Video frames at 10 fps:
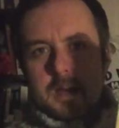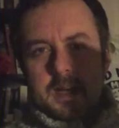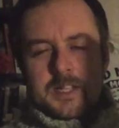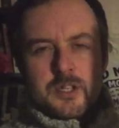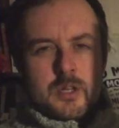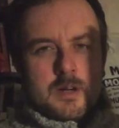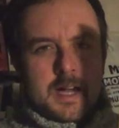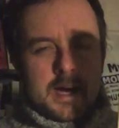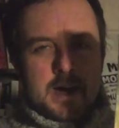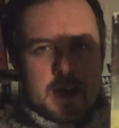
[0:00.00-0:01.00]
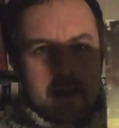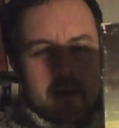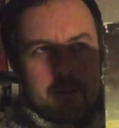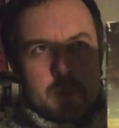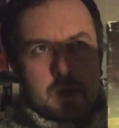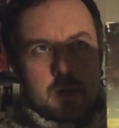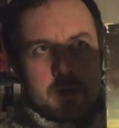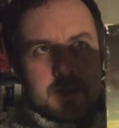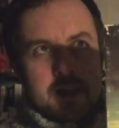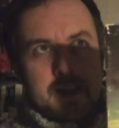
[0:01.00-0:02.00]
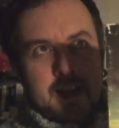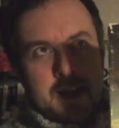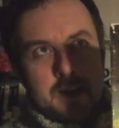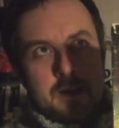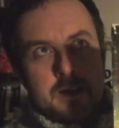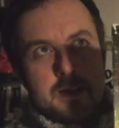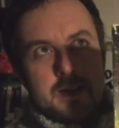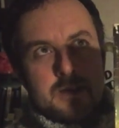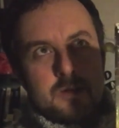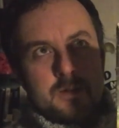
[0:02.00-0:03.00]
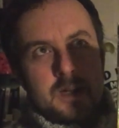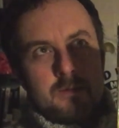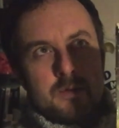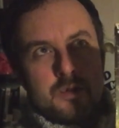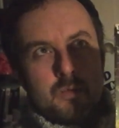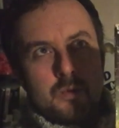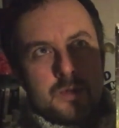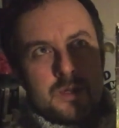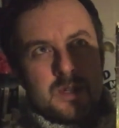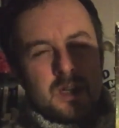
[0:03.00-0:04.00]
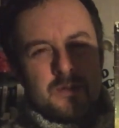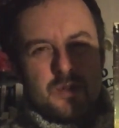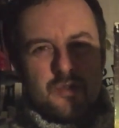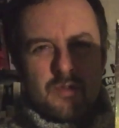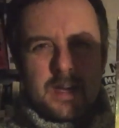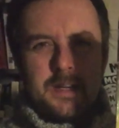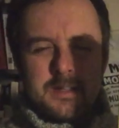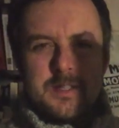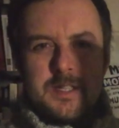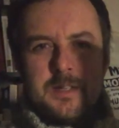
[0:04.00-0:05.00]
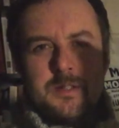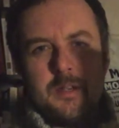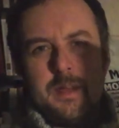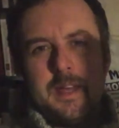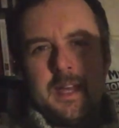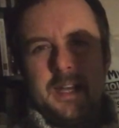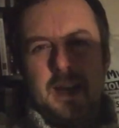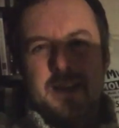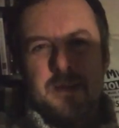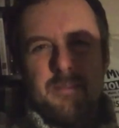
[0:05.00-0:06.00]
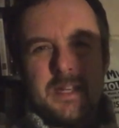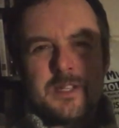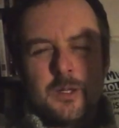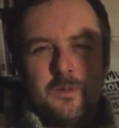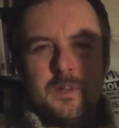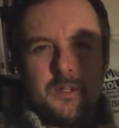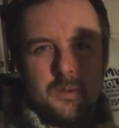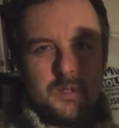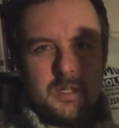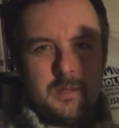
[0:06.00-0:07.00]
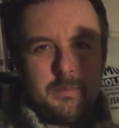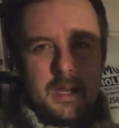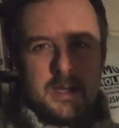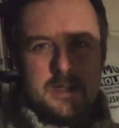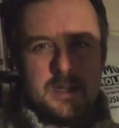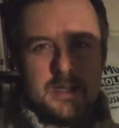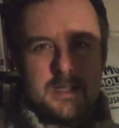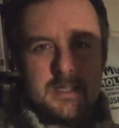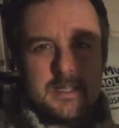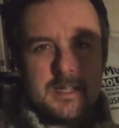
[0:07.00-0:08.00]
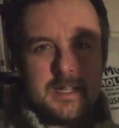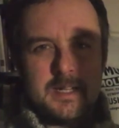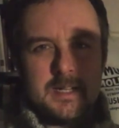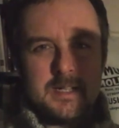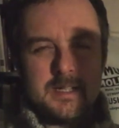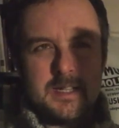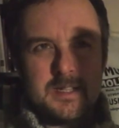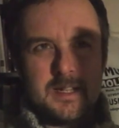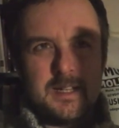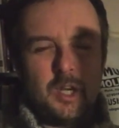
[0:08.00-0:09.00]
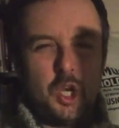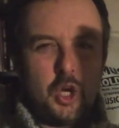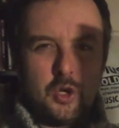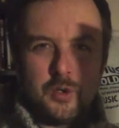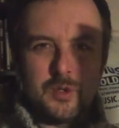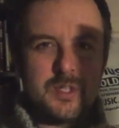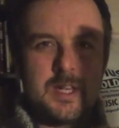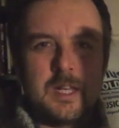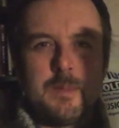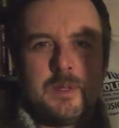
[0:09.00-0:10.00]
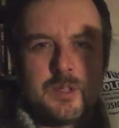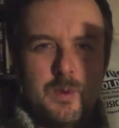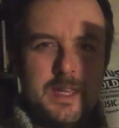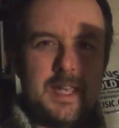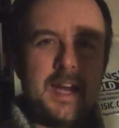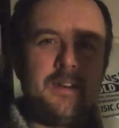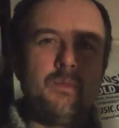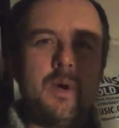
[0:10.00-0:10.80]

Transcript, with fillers: It's not higher because, again, it's got that Roger Waters kind of stridency to it, and it's a bit self-indulgent in places. Uh, there's like long segments where you're kind of